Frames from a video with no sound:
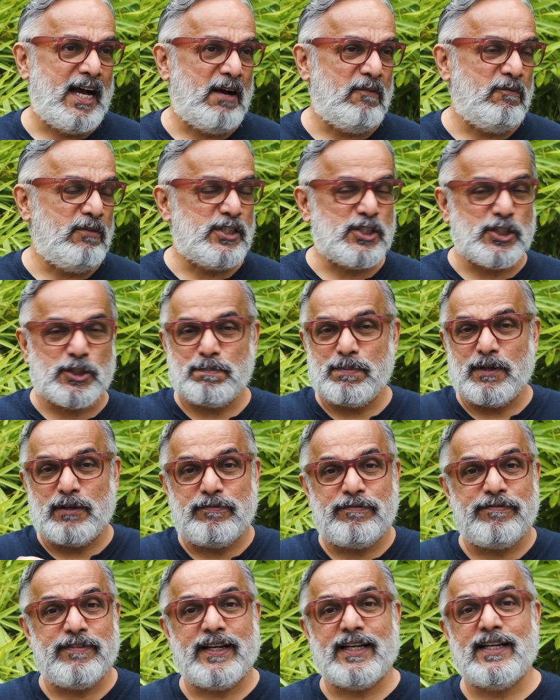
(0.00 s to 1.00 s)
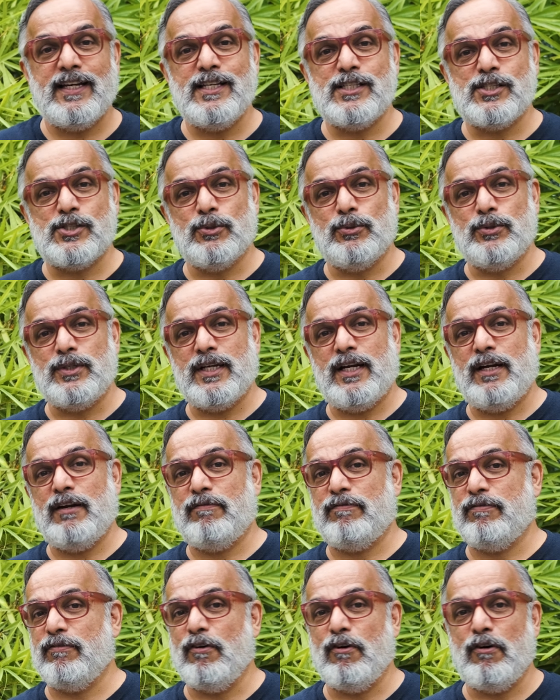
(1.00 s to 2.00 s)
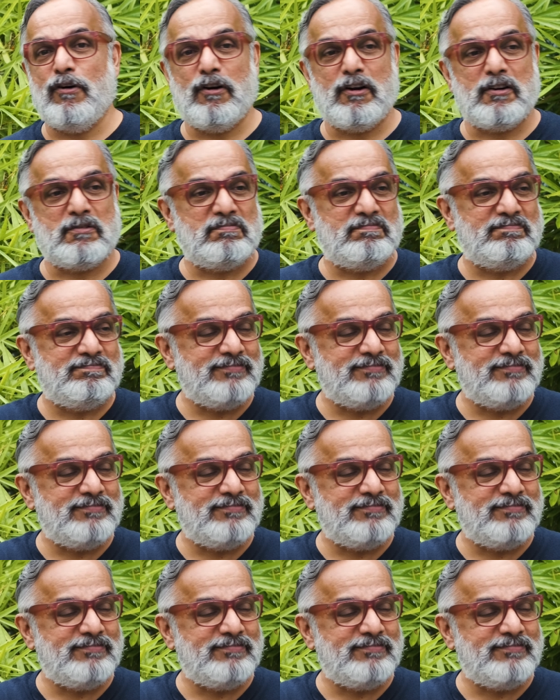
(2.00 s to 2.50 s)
which is perfectly suited for